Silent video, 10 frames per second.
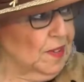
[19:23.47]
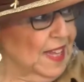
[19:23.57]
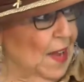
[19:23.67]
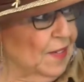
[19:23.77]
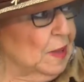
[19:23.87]
Do
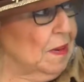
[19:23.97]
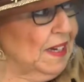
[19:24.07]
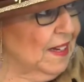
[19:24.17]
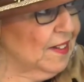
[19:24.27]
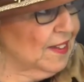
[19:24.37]
they have any
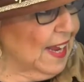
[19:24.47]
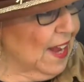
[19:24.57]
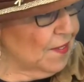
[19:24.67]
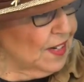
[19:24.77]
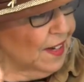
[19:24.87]
meaning? Do they
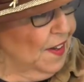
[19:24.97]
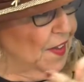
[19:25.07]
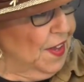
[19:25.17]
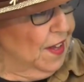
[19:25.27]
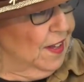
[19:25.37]
have any?
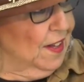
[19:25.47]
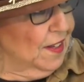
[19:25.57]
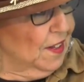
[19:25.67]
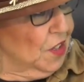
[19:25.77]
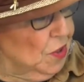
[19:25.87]

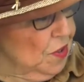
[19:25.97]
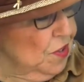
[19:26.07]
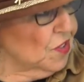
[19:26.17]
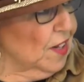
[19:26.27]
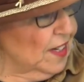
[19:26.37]
You
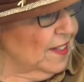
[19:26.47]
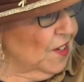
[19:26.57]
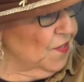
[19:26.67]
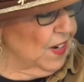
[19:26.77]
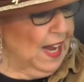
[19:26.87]
studied and
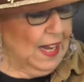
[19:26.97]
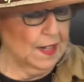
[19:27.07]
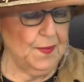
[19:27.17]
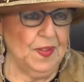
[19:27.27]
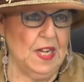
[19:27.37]
then forgot.
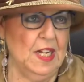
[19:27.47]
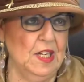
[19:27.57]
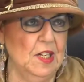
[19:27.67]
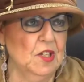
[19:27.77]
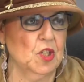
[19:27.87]

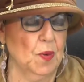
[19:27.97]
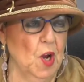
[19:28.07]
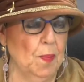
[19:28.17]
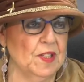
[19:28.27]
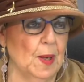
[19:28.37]
So we
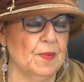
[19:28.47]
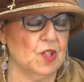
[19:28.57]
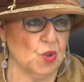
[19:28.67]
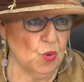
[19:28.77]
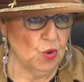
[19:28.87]
opened up the
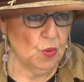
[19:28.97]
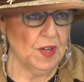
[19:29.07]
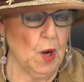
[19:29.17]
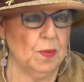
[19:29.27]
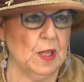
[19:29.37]
school,
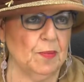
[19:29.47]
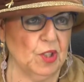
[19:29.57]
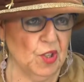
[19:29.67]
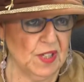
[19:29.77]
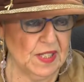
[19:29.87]
we opened up the
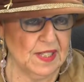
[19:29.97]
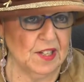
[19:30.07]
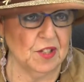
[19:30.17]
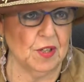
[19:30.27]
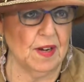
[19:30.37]
learning
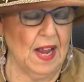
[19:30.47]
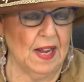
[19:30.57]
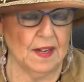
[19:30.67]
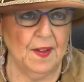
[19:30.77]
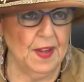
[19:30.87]
center,
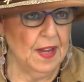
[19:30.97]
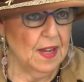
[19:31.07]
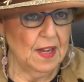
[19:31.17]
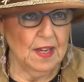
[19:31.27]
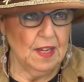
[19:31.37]
and
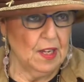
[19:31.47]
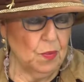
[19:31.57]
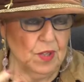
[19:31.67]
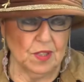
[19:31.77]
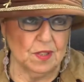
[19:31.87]
it
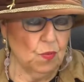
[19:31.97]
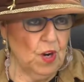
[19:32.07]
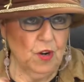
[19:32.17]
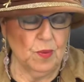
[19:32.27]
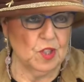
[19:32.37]
was
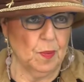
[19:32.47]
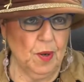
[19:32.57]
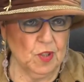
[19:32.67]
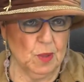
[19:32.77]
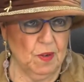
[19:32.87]
where it was
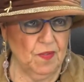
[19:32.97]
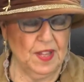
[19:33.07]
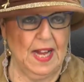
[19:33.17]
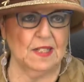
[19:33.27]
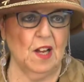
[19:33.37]
supposed to be for
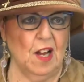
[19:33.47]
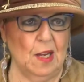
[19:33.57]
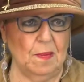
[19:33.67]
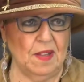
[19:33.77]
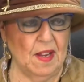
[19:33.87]
that
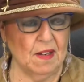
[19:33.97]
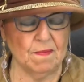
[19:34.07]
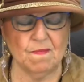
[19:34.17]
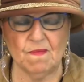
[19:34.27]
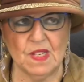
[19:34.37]
time, and
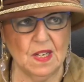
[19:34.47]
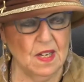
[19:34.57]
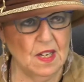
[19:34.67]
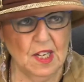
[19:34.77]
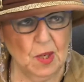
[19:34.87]
then
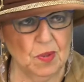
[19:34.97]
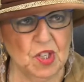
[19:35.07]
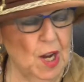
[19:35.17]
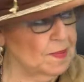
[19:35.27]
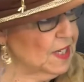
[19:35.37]
it was
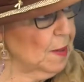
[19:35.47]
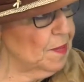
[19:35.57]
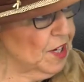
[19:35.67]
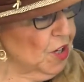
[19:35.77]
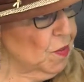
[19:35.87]
time to get bigger.